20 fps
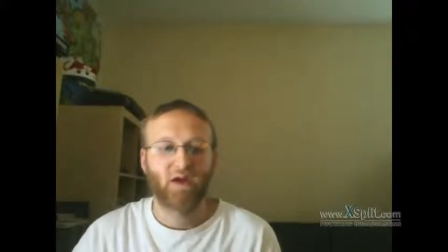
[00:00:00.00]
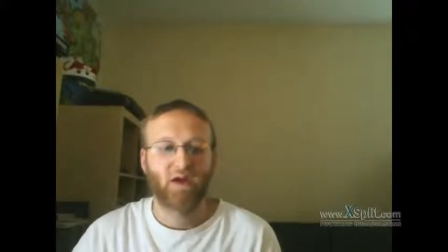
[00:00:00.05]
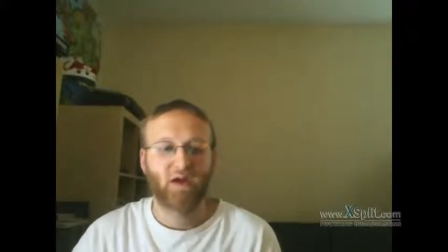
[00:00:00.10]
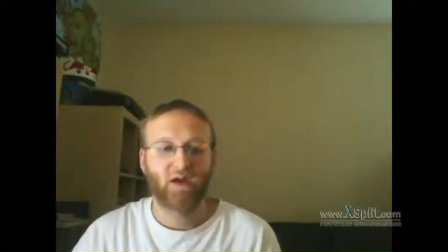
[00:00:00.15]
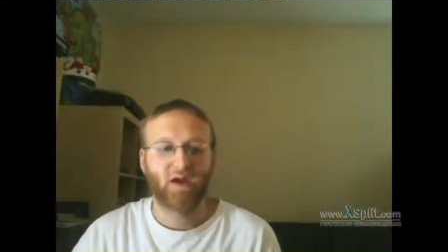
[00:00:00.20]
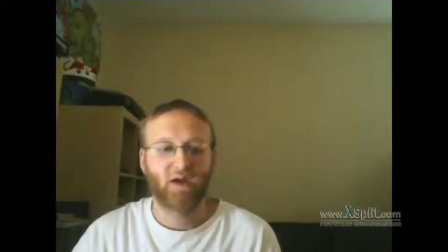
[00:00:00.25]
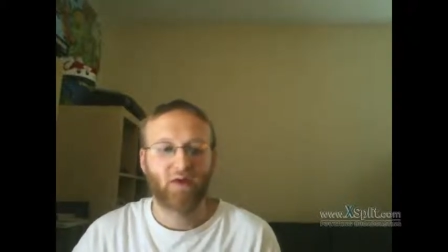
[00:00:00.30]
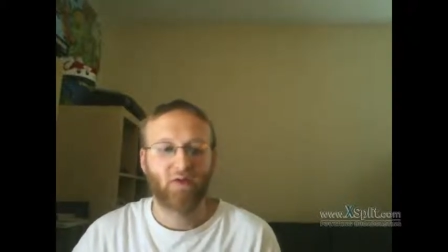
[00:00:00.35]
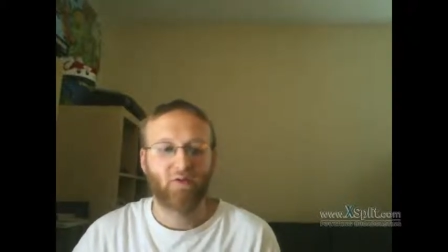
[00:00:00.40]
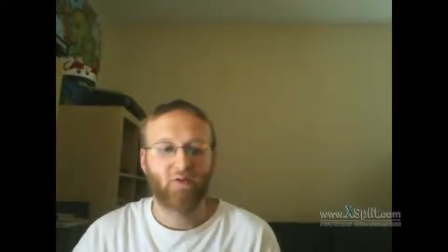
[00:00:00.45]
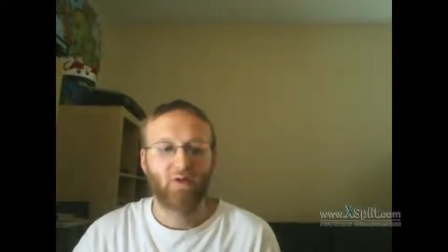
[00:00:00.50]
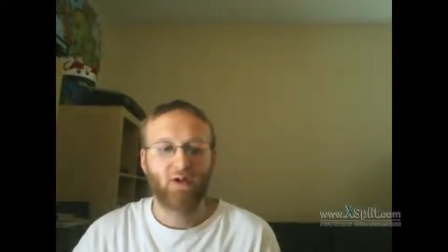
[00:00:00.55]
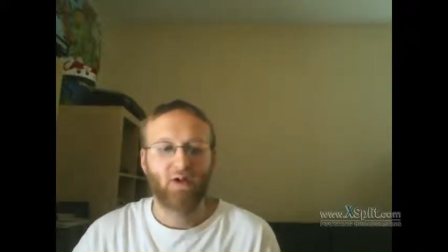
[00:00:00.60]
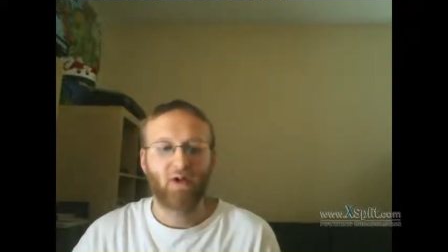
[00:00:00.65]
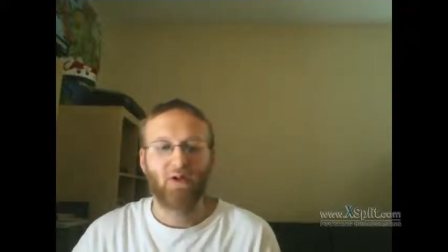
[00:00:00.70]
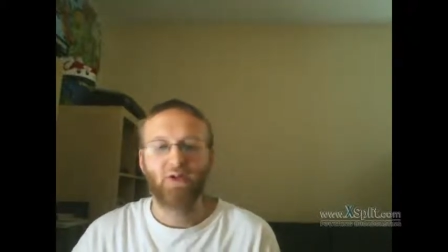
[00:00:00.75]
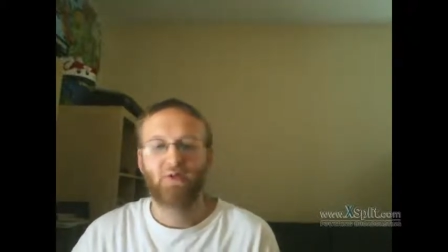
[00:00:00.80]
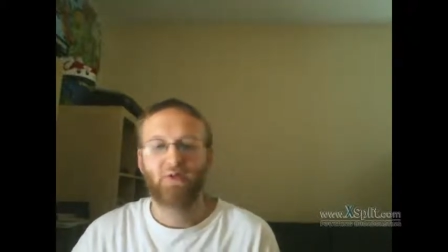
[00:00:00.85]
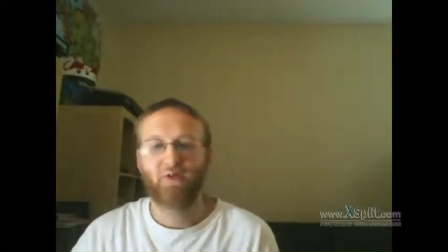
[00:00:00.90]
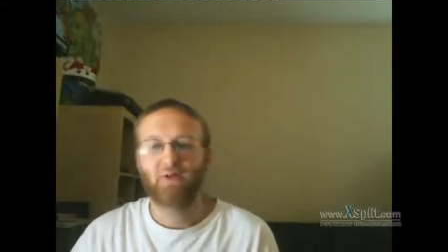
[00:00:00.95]
You know,
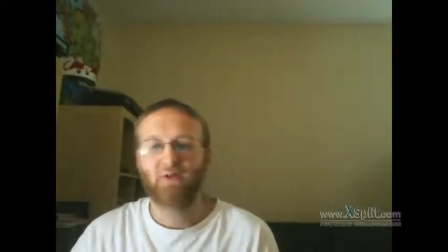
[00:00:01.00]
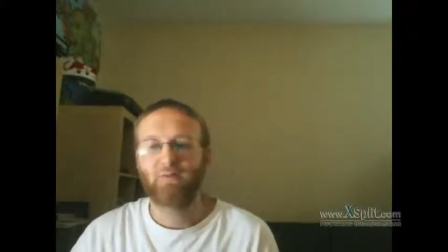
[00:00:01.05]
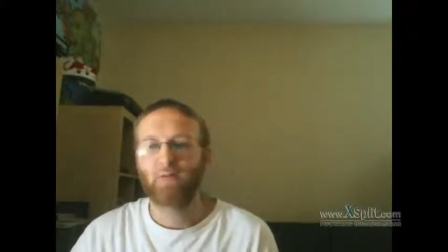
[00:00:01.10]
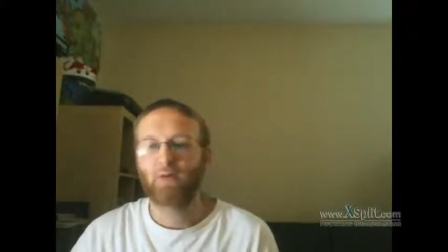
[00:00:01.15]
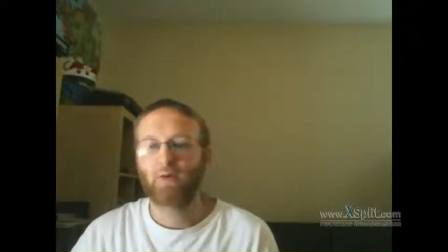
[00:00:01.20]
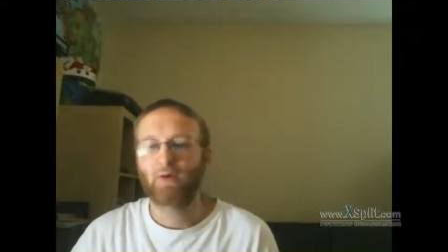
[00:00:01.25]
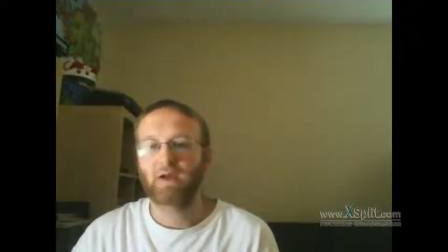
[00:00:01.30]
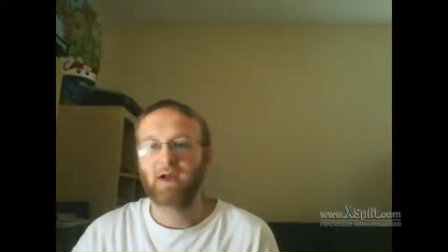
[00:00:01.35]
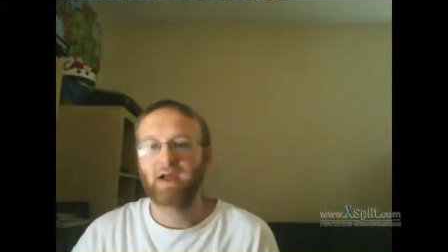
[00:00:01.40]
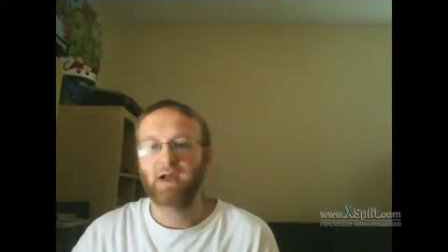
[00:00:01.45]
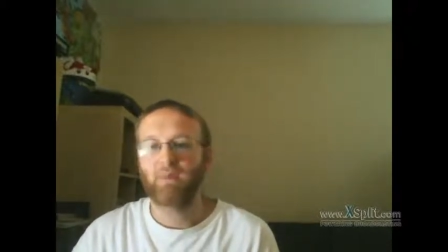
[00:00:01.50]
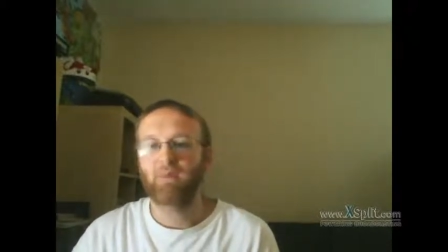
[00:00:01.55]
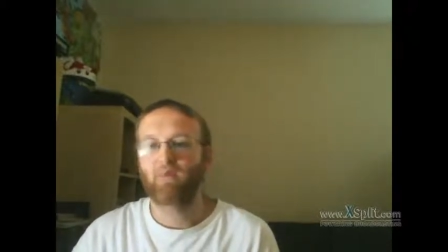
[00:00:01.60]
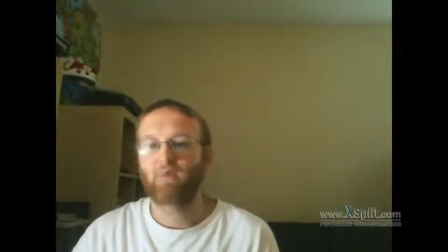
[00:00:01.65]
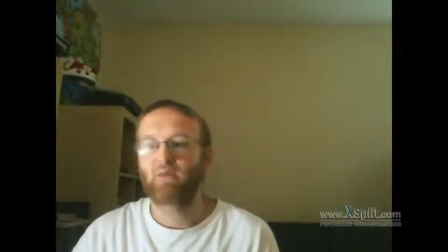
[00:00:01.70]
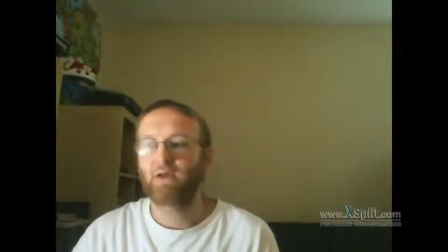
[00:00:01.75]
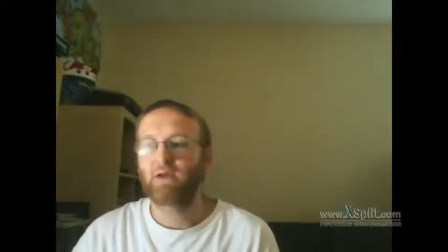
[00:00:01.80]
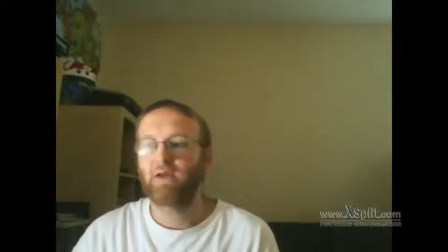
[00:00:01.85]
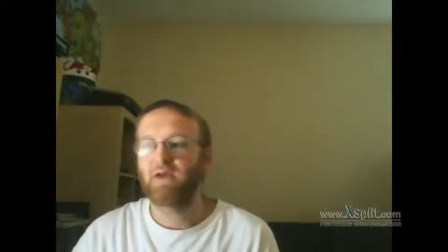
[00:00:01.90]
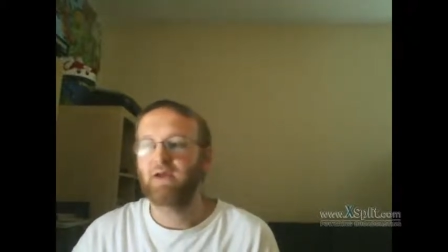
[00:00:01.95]
3 or 4 games,
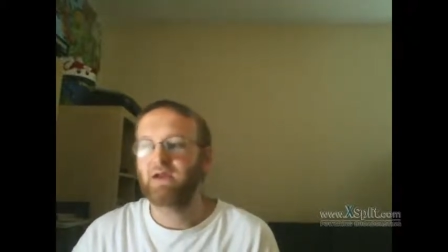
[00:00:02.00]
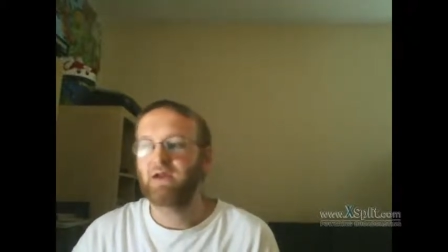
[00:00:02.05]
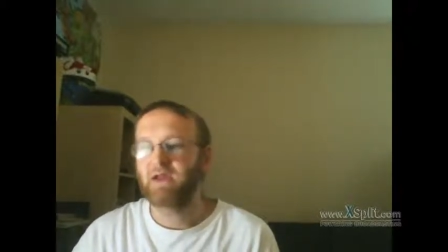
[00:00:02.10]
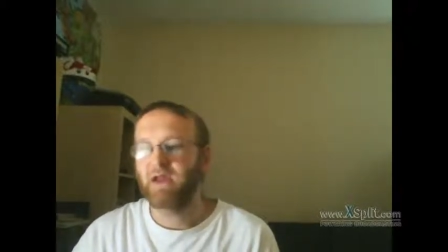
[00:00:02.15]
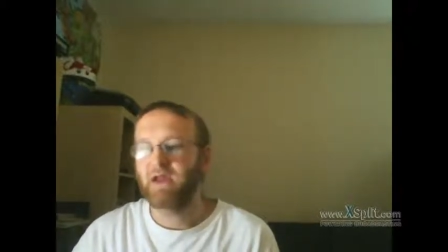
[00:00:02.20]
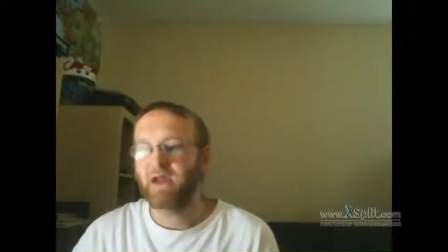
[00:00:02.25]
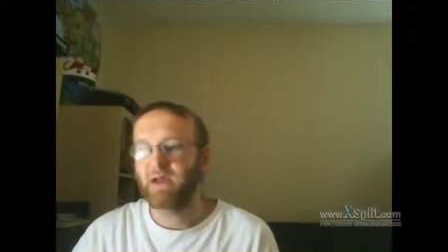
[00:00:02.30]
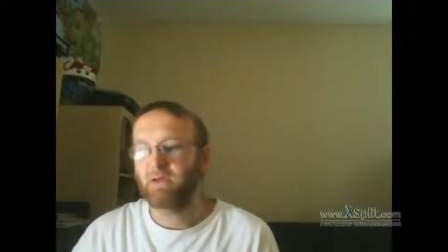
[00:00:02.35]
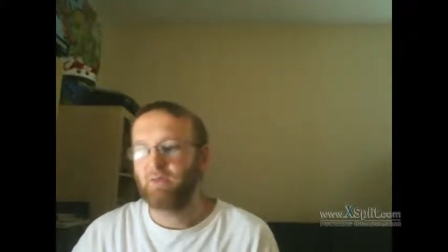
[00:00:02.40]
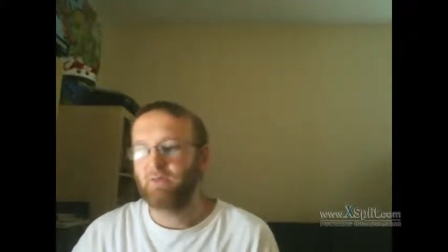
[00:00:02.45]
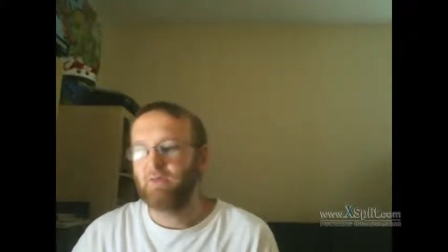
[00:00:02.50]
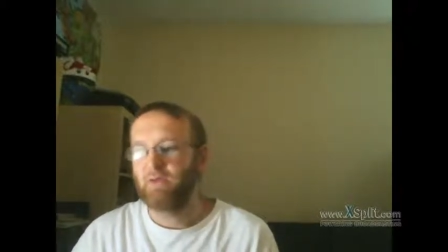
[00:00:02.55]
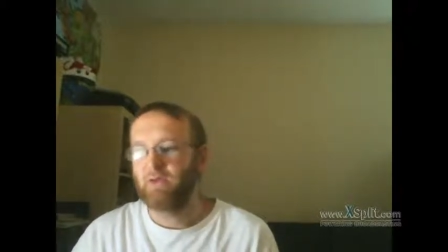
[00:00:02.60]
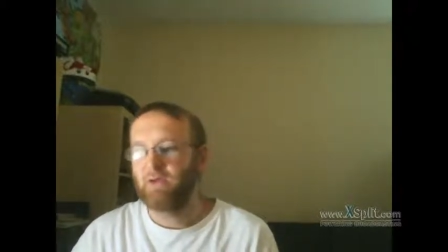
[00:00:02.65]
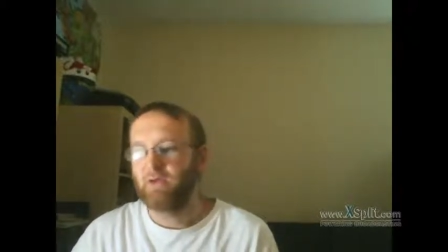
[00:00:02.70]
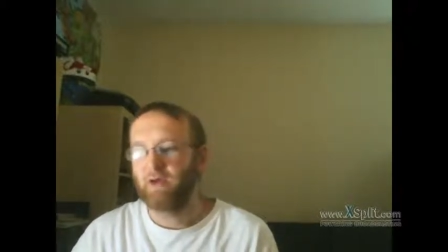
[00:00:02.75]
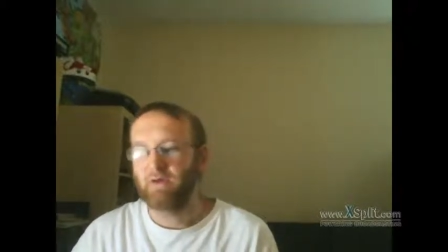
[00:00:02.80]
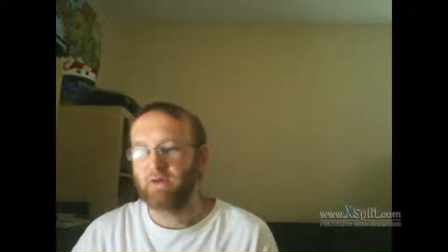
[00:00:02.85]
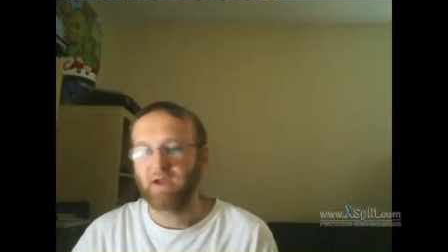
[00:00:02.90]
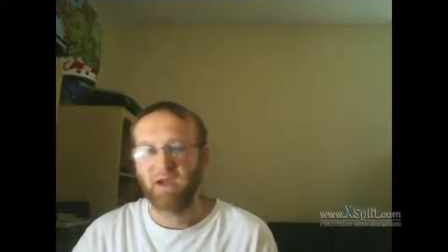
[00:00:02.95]
really good games,
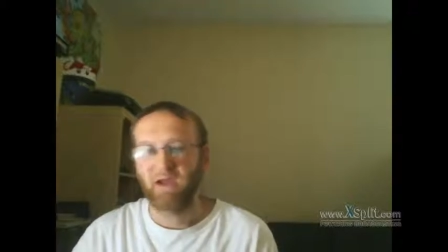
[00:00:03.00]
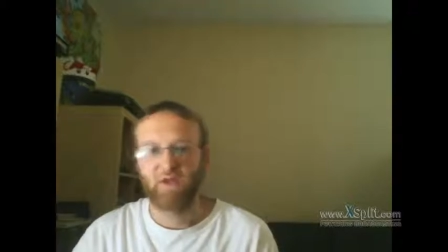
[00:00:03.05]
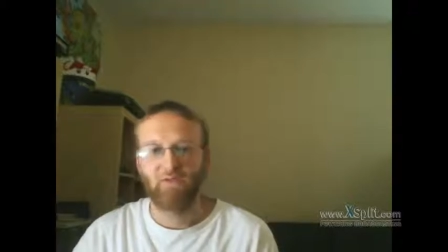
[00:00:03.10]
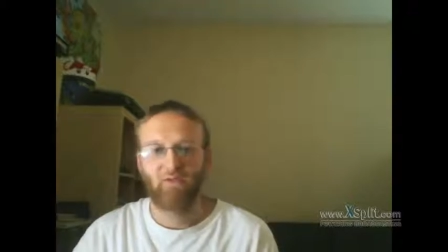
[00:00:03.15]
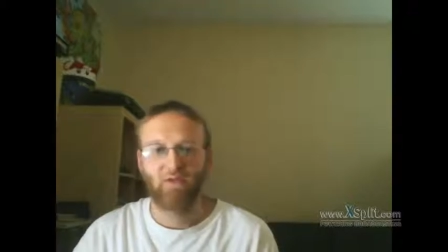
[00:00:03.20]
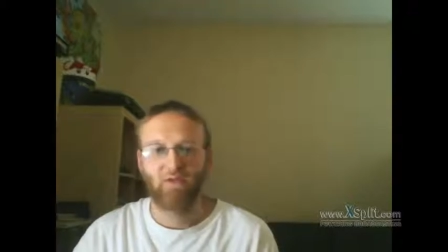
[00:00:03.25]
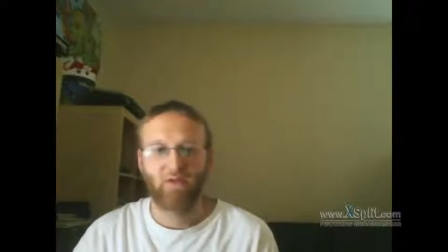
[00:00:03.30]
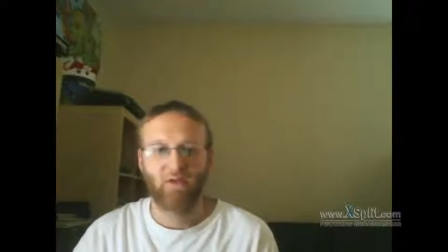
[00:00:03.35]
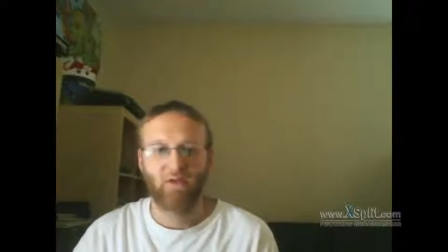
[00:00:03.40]
no case.